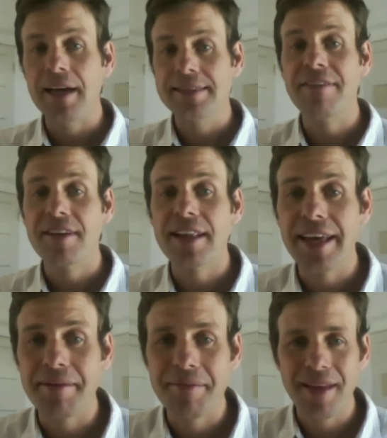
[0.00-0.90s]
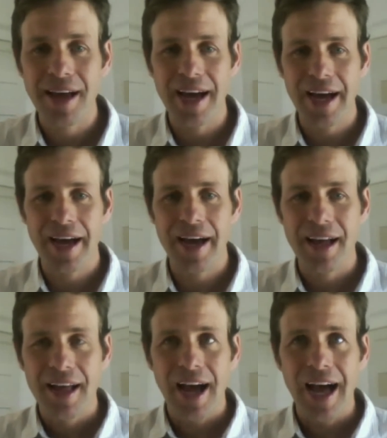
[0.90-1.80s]
Definitely.
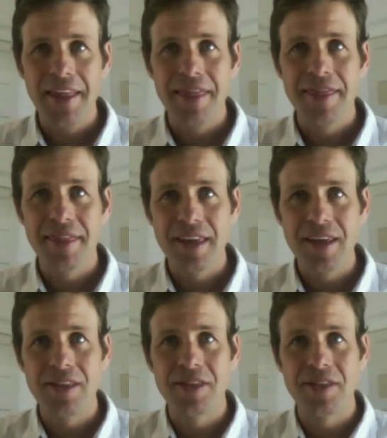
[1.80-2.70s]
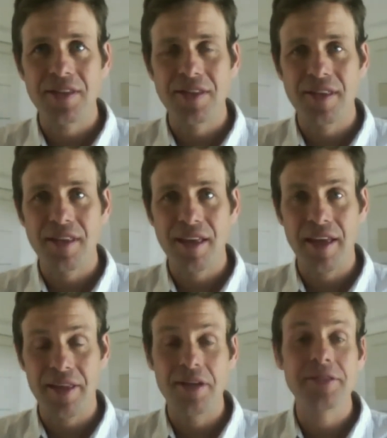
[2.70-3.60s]
I think
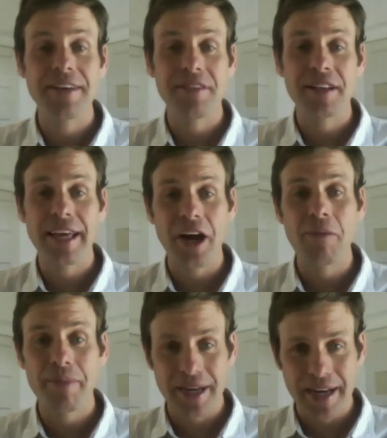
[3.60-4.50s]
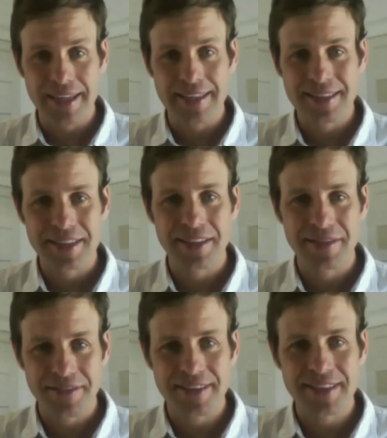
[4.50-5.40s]
there's definitely an openness to
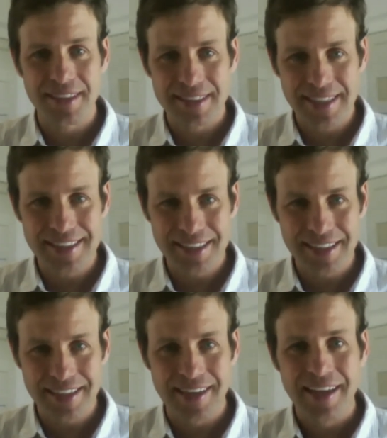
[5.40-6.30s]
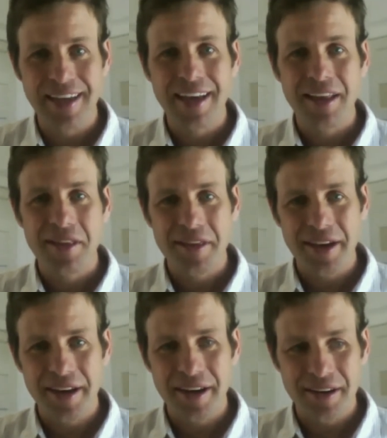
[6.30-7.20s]
facilitation.
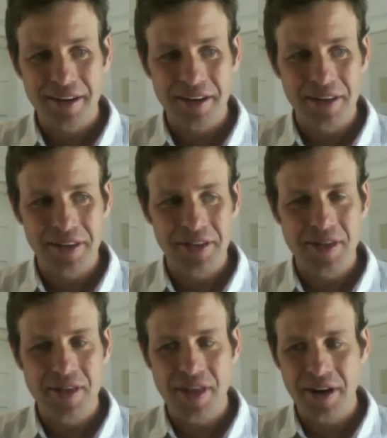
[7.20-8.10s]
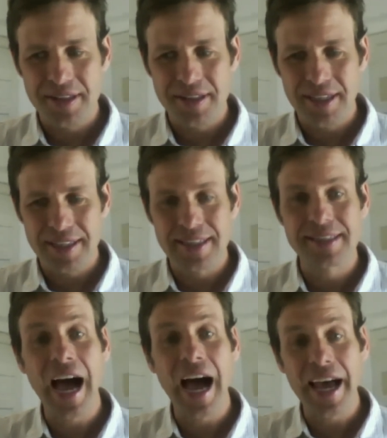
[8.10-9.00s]
There's a
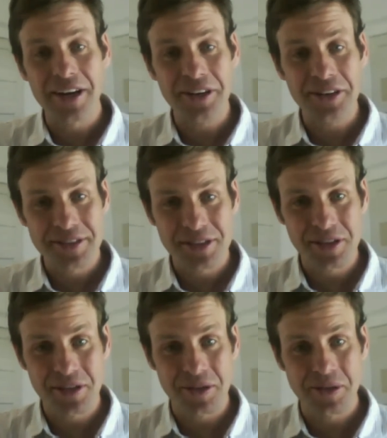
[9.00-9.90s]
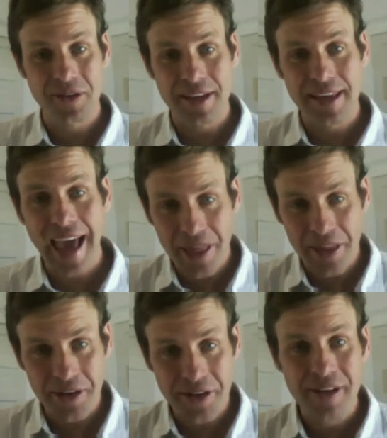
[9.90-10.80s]
desire to
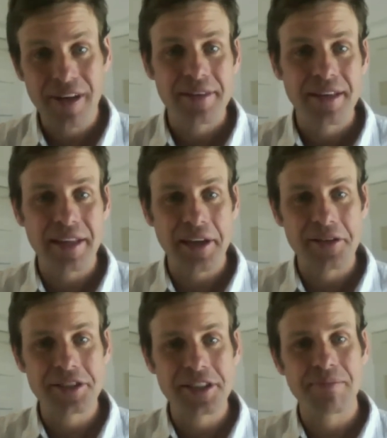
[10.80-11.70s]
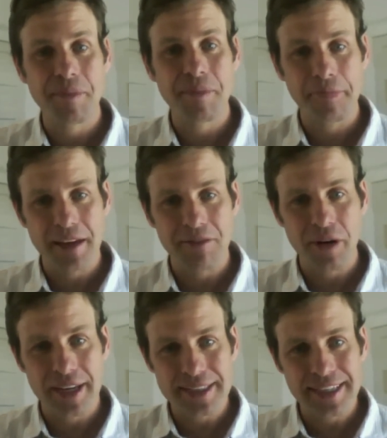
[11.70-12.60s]
gather the leadership of
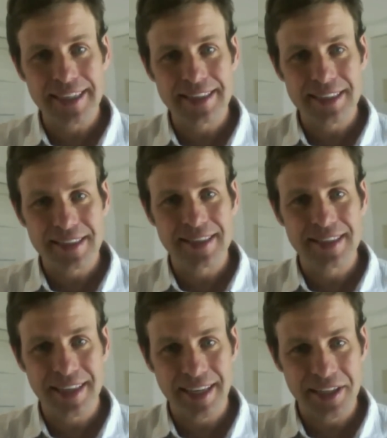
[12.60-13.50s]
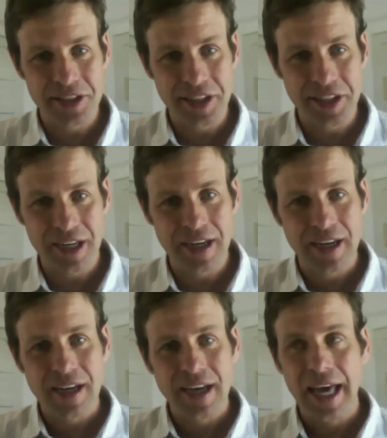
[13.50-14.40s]
organizations each year,
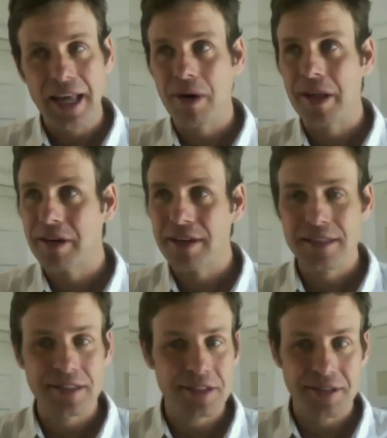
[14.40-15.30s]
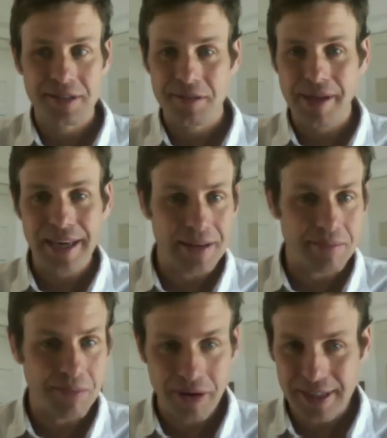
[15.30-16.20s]
and whether it's to make
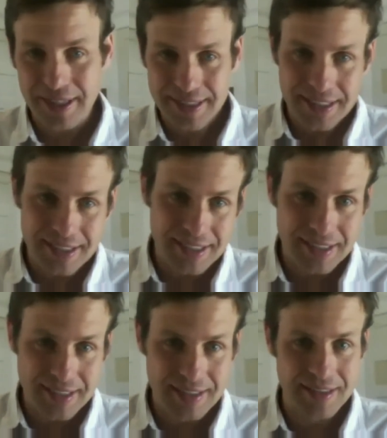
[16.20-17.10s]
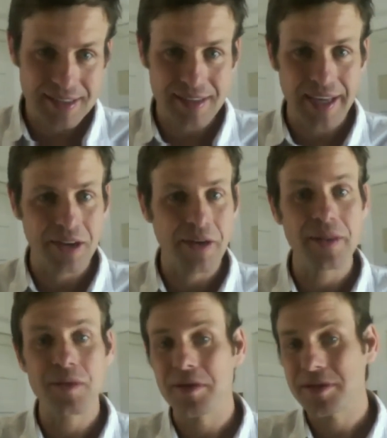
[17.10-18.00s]
important decisions, like
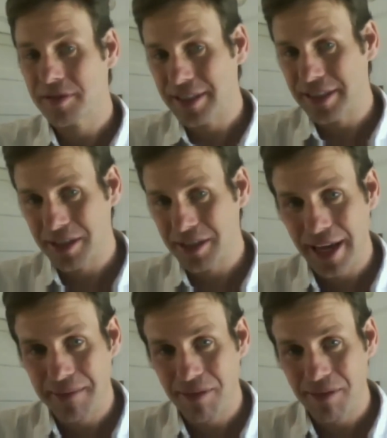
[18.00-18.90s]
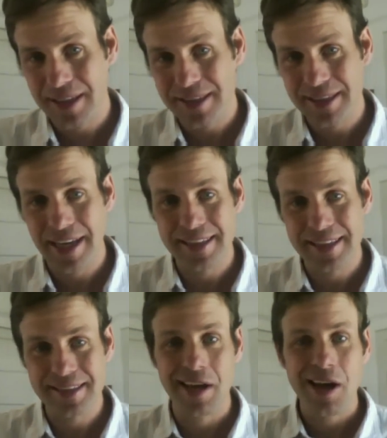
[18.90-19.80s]
going through a strategic planning
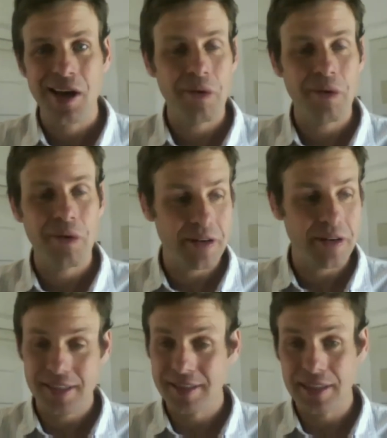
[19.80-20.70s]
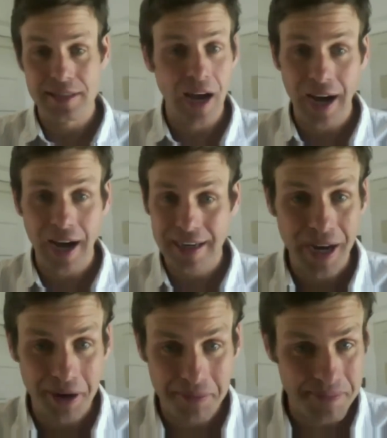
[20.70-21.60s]
process, whether it's just to talk
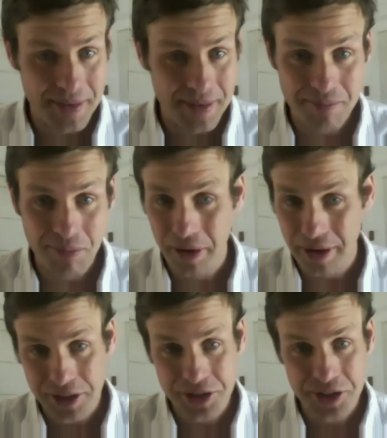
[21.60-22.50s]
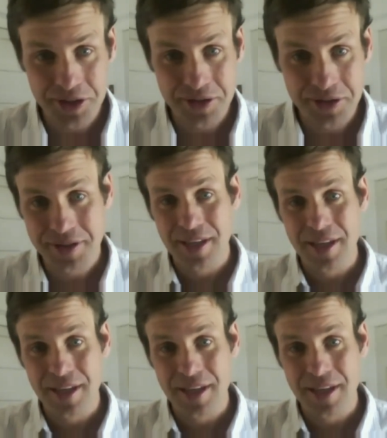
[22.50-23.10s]
about important issues,